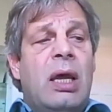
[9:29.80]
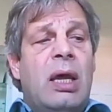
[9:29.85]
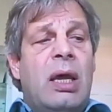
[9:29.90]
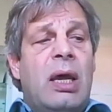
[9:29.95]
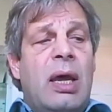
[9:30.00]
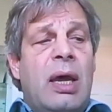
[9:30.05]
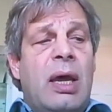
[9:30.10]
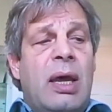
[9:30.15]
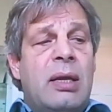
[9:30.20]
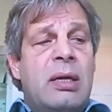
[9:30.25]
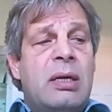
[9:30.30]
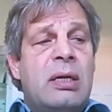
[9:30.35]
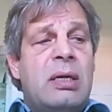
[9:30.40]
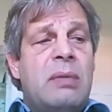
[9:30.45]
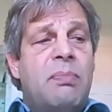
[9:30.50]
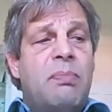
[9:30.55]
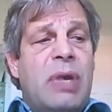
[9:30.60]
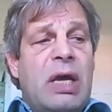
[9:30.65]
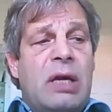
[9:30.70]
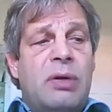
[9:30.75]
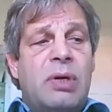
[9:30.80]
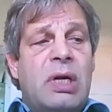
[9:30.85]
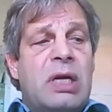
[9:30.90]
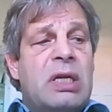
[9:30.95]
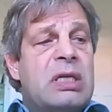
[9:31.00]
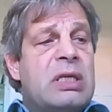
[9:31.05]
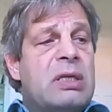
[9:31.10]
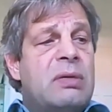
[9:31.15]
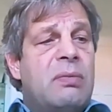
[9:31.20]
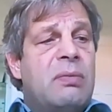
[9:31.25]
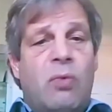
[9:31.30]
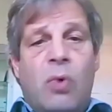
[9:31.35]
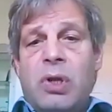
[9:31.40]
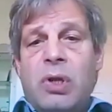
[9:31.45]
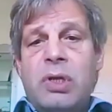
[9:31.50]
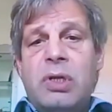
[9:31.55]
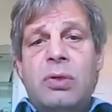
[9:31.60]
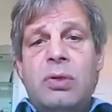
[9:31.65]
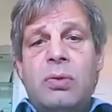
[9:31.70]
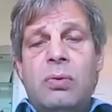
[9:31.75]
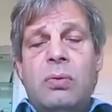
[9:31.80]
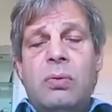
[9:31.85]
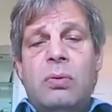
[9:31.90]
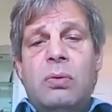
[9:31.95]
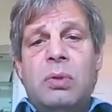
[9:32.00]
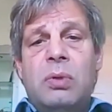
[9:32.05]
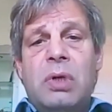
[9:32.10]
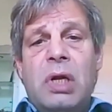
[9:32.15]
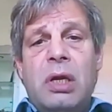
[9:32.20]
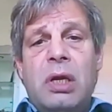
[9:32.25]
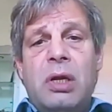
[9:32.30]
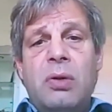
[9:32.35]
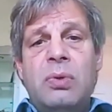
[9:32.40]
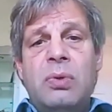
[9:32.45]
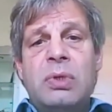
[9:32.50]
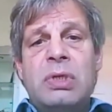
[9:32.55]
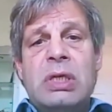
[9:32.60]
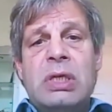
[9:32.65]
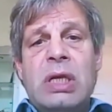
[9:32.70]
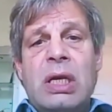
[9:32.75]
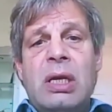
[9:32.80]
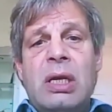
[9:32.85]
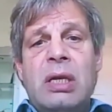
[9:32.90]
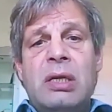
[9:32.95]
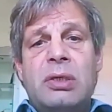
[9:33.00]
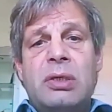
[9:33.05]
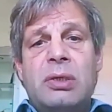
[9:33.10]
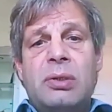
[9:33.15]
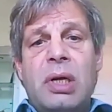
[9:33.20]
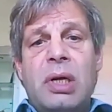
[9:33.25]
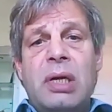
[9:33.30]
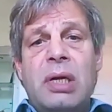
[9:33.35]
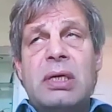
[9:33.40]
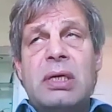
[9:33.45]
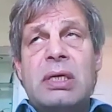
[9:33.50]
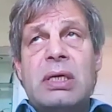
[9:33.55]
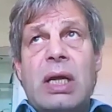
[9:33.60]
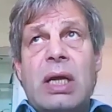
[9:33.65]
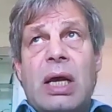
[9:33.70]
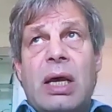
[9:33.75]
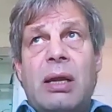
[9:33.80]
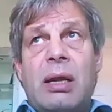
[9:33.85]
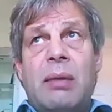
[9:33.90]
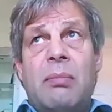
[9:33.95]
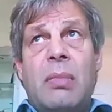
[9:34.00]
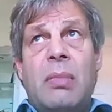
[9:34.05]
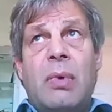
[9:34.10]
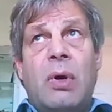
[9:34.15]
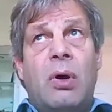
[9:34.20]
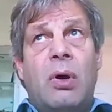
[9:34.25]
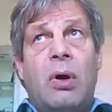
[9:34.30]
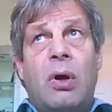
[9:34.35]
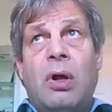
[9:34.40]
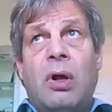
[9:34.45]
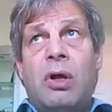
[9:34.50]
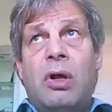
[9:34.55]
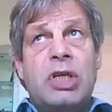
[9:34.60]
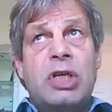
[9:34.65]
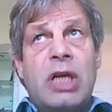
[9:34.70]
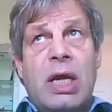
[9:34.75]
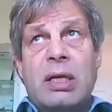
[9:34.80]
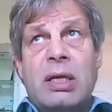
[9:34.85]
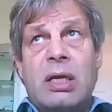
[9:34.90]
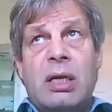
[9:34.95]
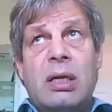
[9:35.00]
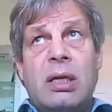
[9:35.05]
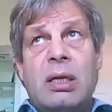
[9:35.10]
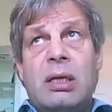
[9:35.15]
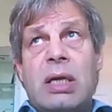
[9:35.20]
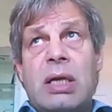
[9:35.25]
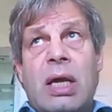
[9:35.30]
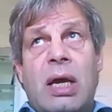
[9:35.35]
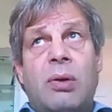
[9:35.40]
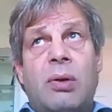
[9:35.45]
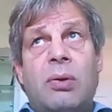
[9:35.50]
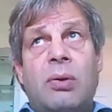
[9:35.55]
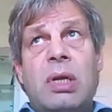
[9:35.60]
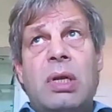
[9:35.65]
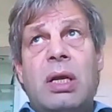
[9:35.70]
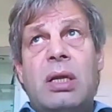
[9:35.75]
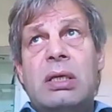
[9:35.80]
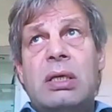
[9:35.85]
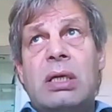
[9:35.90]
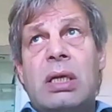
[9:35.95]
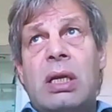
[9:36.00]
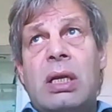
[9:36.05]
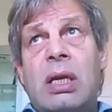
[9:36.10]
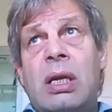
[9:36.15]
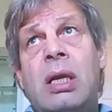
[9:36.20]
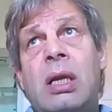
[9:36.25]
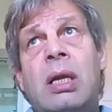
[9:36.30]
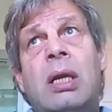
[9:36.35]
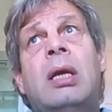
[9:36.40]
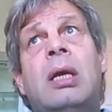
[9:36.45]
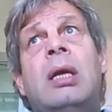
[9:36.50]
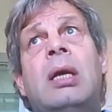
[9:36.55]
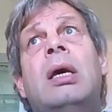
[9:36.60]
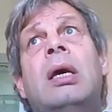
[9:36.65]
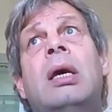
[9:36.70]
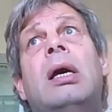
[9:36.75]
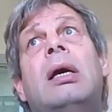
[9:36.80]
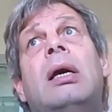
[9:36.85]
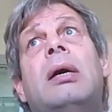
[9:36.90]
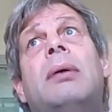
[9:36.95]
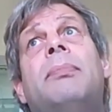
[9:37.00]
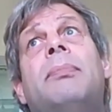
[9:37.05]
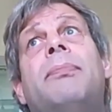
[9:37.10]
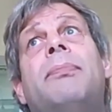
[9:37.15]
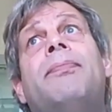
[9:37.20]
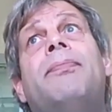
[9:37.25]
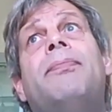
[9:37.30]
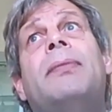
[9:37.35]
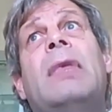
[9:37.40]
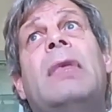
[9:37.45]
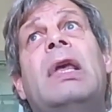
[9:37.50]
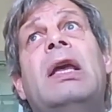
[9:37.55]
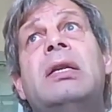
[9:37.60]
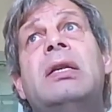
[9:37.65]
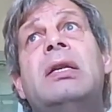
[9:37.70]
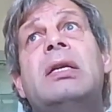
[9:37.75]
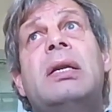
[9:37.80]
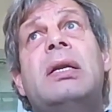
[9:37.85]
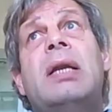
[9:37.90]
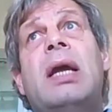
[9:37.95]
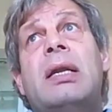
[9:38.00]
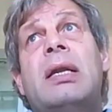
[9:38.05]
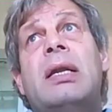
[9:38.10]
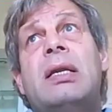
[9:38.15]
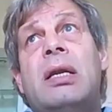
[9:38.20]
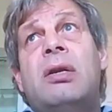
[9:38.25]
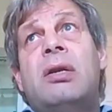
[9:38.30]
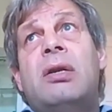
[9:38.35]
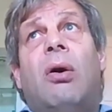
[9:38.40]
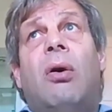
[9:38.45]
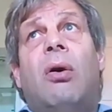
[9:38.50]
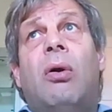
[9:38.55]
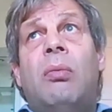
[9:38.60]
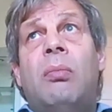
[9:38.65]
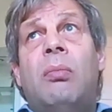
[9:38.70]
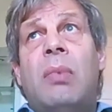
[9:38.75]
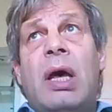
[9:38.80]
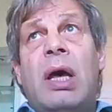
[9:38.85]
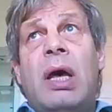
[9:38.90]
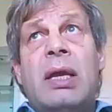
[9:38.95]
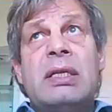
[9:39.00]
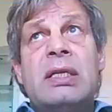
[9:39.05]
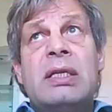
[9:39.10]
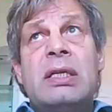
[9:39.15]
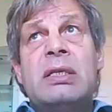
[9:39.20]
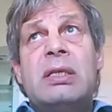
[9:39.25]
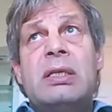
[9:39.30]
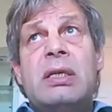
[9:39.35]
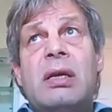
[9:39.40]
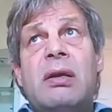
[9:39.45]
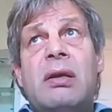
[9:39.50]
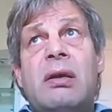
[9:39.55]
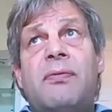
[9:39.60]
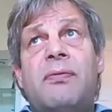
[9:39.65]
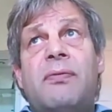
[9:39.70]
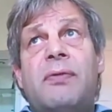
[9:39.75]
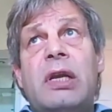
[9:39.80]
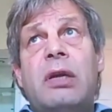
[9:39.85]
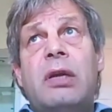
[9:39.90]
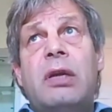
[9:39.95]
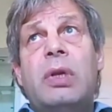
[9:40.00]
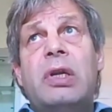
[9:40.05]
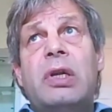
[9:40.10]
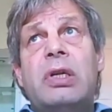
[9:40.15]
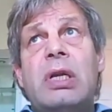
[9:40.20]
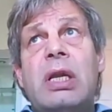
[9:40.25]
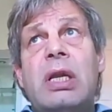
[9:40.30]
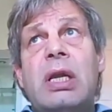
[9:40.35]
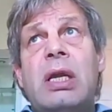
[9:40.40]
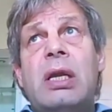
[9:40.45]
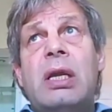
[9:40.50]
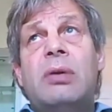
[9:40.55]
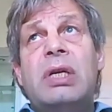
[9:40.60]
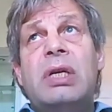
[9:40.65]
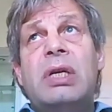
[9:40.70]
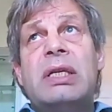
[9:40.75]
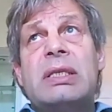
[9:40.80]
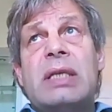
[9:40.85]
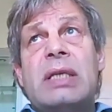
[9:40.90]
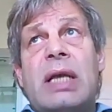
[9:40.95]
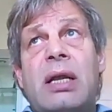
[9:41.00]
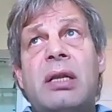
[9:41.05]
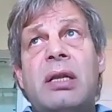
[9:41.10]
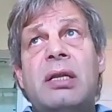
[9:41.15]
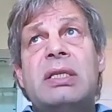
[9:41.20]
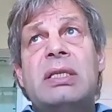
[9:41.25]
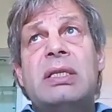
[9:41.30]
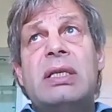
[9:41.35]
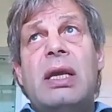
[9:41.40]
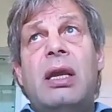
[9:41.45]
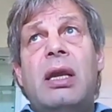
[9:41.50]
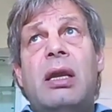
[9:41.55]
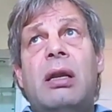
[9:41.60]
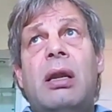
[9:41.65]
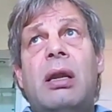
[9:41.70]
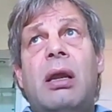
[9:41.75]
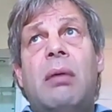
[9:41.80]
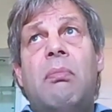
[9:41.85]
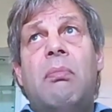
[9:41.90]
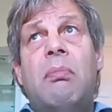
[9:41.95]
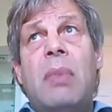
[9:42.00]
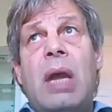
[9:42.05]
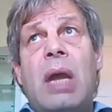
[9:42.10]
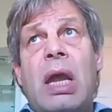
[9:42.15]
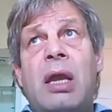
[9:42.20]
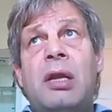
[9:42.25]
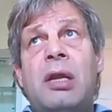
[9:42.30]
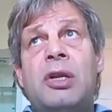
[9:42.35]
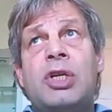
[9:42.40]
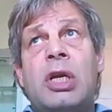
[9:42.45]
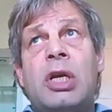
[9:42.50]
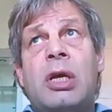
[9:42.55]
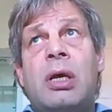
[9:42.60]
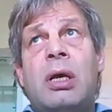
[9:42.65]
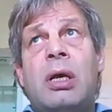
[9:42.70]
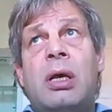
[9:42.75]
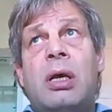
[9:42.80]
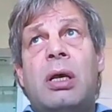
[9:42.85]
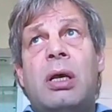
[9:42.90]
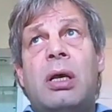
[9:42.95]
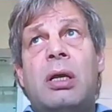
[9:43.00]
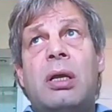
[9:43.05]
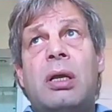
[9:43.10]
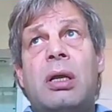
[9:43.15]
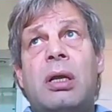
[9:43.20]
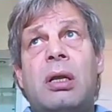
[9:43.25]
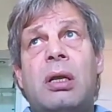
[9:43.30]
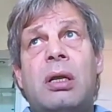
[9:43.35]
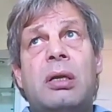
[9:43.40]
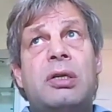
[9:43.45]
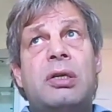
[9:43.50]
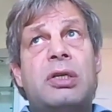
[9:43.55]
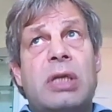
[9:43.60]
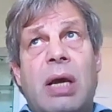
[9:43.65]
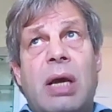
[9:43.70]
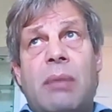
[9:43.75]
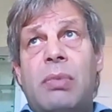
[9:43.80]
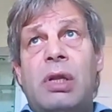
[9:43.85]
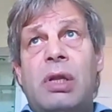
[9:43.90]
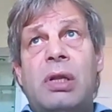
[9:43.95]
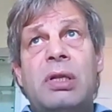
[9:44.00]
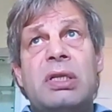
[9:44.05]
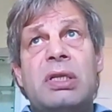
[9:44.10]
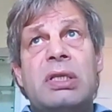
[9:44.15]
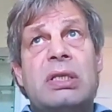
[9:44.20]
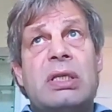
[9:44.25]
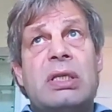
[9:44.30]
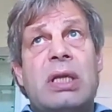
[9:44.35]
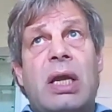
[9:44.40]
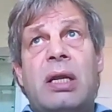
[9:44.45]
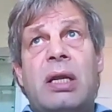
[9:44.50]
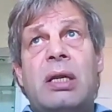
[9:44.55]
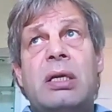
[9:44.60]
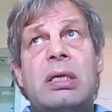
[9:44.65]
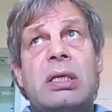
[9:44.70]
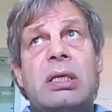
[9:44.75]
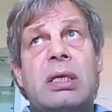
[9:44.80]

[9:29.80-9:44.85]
And parents want to reduce the screen time or shut down the internet at home, and this frequently results in major troubles and